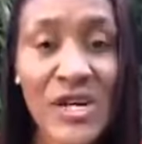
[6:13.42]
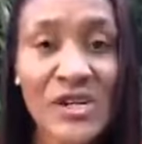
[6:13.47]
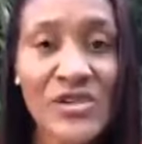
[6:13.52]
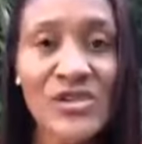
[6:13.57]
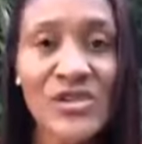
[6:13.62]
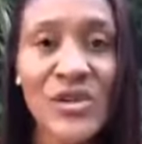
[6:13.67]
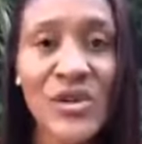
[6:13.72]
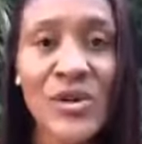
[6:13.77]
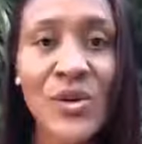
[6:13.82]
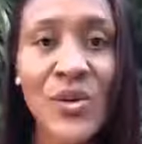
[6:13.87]

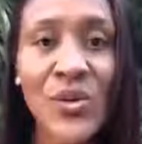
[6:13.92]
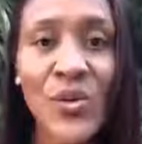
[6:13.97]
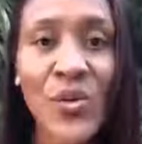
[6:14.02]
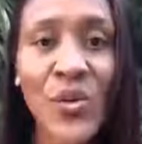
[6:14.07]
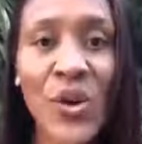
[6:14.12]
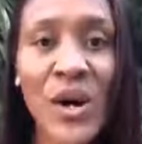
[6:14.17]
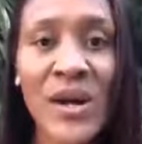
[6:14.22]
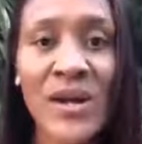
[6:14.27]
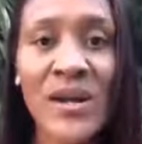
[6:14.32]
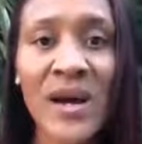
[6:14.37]
So
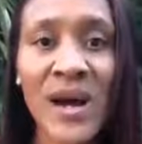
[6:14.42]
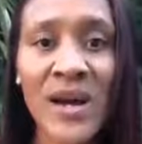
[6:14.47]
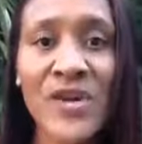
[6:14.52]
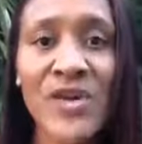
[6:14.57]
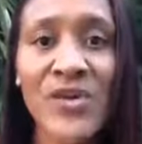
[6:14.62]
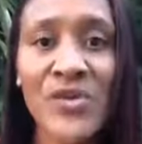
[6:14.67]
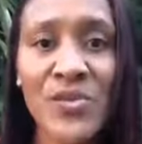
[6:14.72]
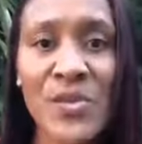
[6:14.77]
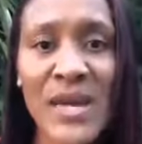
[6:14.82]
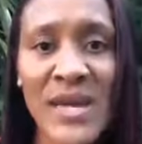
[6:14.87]
what are
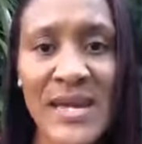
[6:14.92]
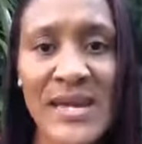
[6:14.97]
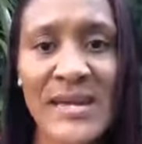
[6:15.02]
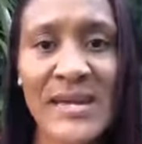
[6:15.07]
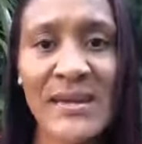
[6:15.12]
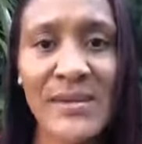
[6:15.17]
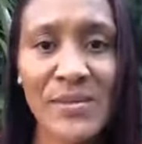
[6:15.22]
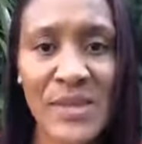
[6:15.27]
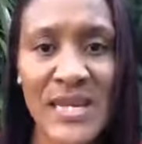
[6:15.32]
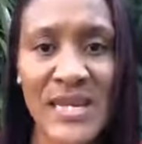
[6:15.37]
you making
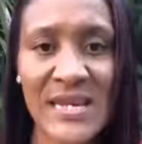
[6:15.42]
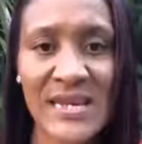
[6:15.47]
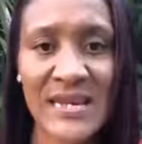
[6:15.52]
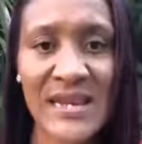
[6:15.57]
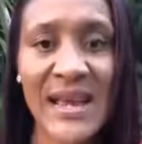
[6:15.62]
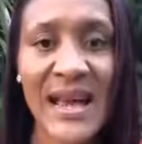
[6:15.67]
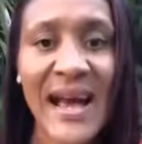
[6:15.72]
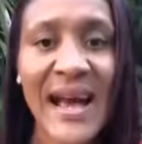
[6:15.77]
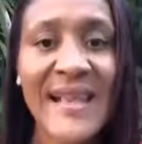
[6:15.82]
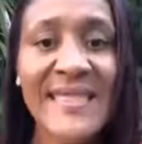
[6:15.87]
it mean?
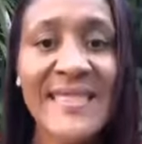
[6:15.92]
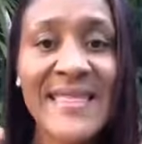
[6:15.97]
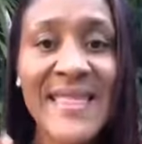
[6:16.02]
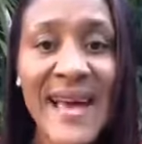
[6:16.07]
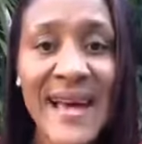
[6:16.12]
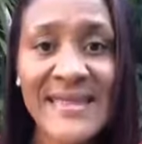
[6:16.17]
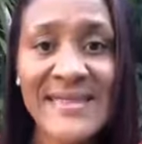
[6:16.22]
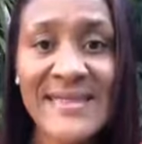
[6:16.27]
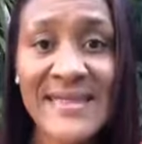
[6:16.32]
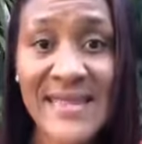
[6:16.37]
And
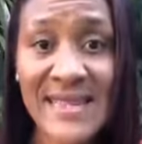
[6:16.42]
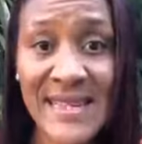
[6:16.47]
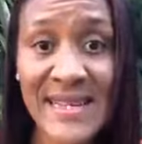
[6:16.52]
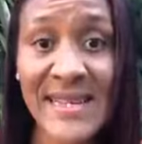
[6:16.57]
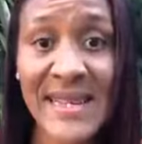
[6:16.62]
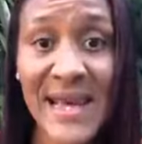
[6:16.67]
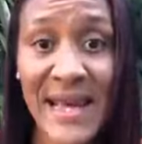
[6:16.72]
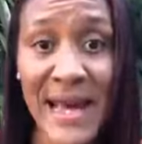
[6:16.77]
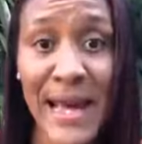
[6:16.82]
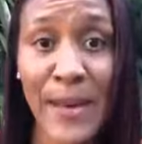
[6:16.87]
that's the thing
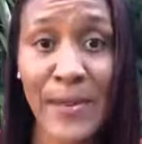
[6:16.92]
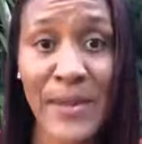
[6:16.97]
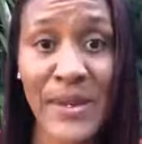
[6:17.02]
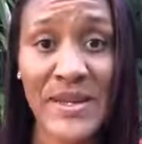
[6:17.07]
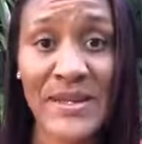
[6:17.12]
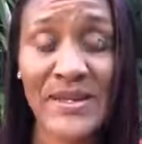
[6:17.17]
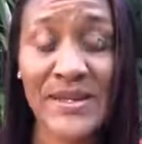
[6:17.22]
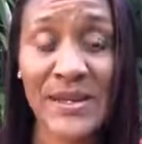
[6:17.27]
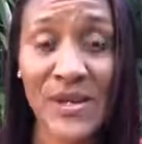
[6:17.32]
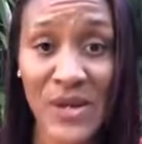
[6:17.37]
that
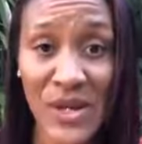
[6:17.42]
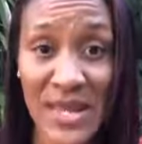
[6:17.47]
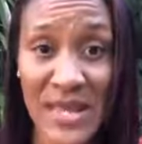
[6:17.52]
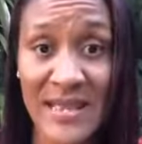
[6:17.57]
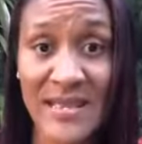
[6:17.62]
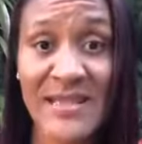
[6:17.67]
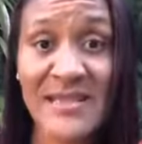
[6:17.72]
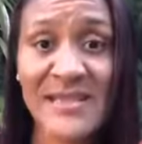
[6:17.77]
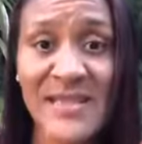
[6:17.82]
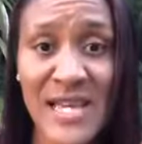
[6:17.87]
happened
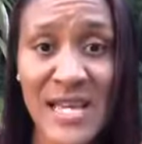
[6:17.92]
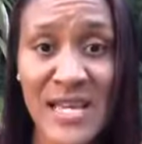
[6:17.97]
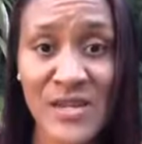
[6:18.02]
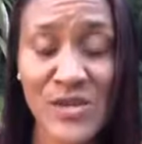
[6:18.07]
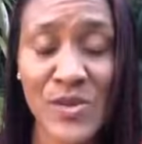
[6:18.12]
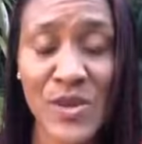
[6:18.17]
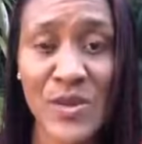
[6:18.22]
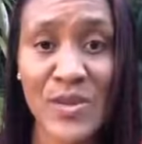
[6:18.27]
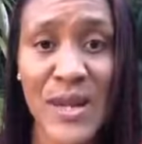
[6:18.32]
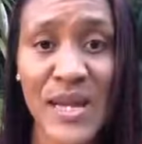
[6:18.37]
in this case
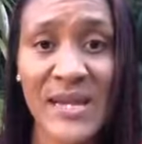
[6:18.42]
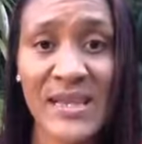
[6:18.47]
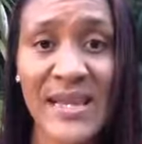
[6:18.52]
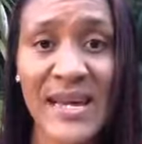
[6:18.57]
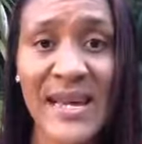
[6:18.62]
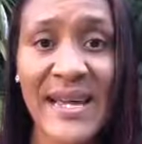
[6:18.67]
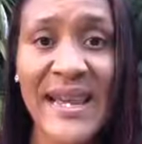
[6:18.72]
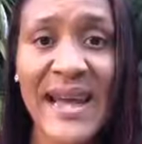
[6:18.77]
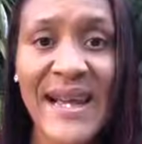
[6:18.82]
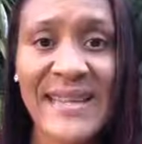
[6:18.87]
with my
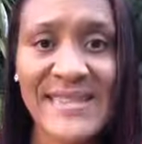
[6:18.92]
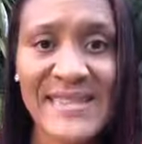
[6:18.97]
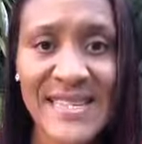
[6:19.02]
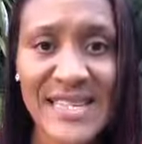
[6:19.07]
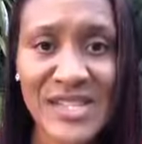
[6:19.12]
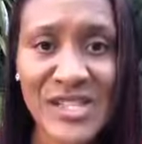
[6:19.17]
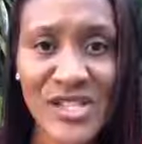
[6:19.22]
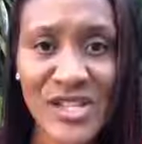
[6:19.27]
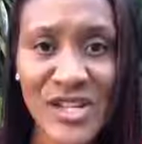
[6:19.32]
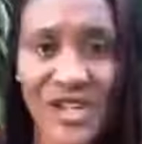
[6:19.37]
client. I
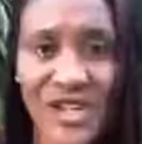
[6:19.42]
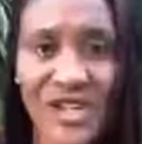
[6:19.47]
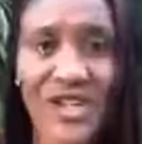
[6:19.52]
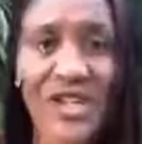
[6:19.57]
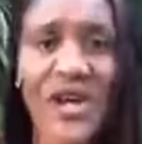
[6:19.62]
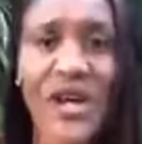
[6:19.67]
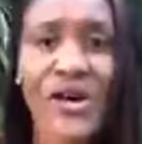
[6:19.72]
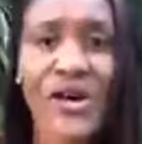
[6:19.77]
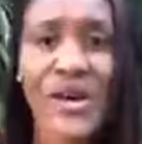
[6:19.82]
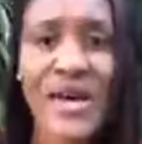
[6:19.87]
said to her,
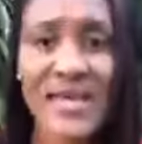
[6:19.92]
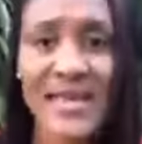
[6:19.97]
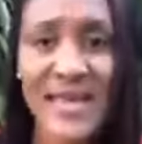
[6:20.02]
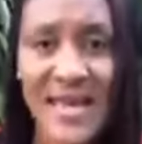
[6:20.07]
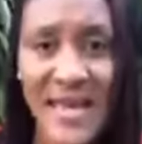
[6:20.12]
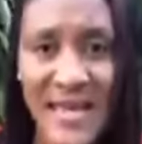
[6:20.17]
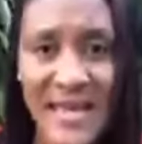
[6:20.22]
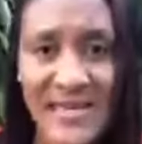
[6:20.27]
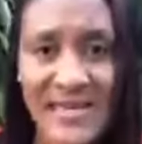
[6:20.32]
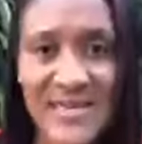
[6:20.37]
okay, the
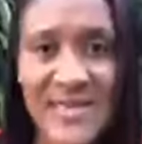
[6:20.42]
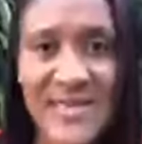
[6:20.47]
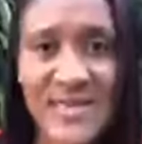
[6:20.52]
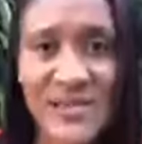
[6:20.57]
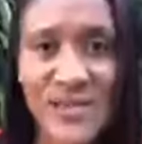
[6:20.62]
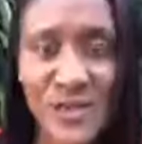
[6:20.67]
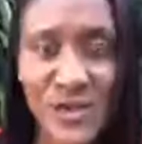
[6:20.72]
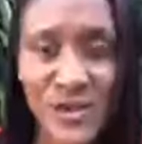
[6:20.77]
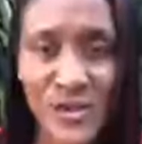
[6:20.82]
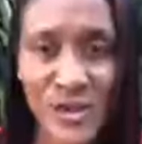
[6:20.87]
AC is
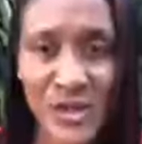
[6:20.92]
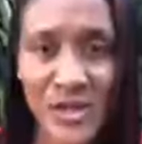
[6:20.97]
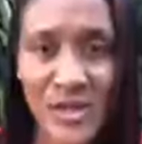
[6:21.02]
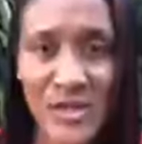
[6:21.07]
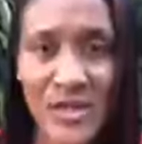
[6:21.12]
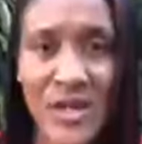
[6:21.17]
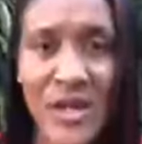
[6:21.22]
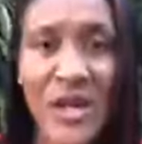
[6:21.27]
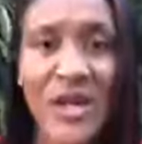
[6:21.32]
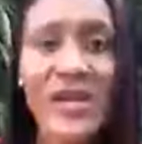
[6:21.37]

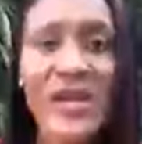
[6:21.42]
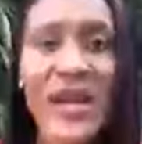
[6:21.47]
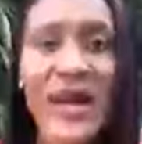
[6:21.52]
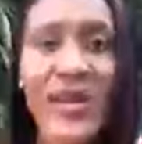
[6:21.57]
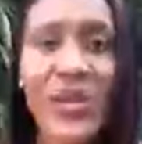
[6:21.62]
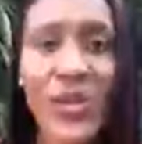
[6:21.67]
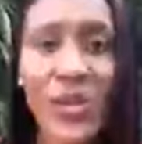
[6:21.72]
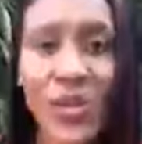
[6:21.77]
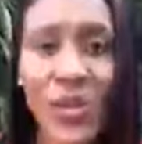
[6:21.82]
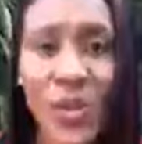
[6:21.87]
broken.
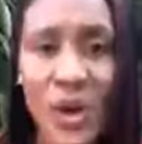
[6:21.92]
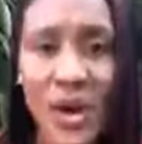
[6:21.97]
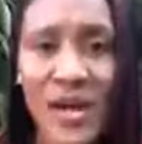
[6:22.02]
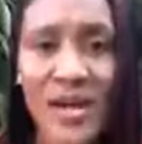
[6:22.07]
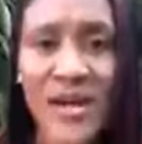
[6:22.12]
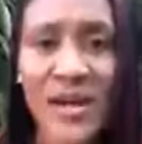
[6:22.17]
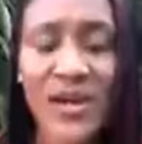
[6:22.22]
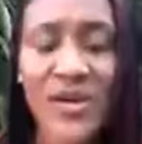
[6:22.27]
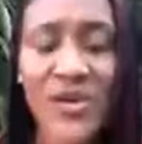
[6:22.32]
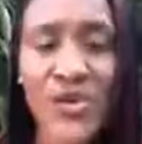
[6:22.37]
Now,
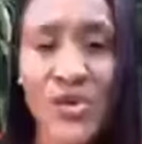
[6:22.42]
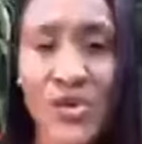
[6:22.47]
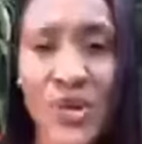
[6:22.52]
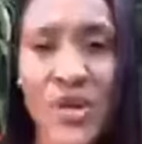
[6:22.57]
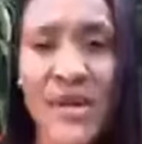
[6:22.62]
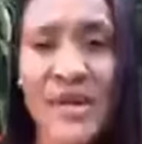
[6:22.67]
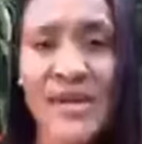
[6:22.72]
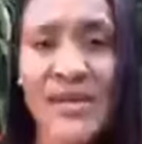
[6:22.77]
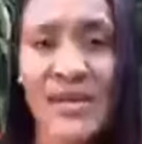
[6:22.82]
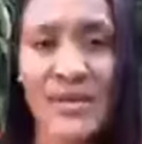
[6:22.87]
what are you
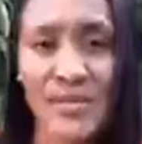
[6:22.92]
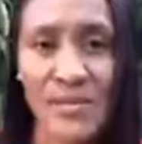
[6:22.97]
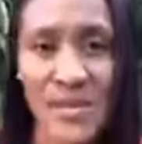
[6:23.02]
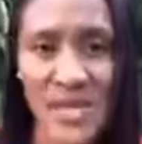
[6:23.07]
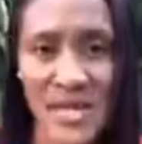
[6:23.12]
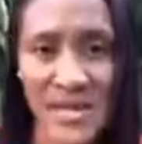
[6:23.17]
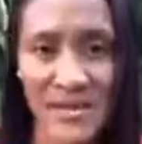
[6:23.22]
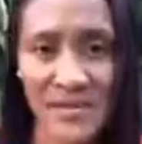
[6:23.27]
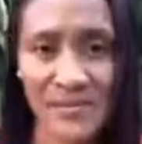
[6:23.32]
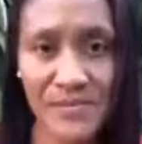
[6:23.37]
making it
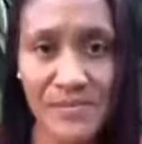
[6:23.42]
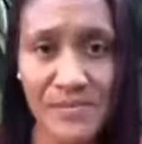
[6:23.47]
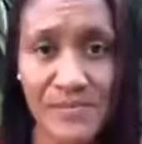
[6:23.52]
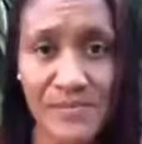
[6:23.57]
mean?